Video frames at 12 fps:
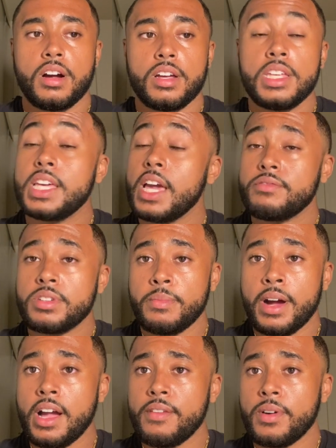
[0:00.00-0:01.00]
He gave
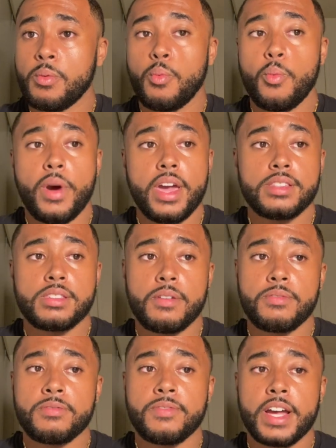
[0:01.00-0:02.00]
Chimaev a way
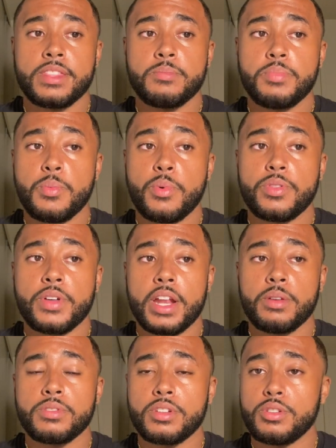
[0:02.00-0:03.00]
tougher fight than people
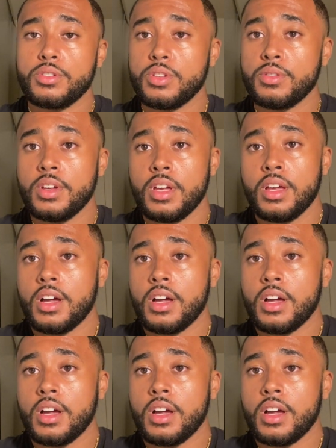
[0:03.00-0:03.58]
thought he was going to do.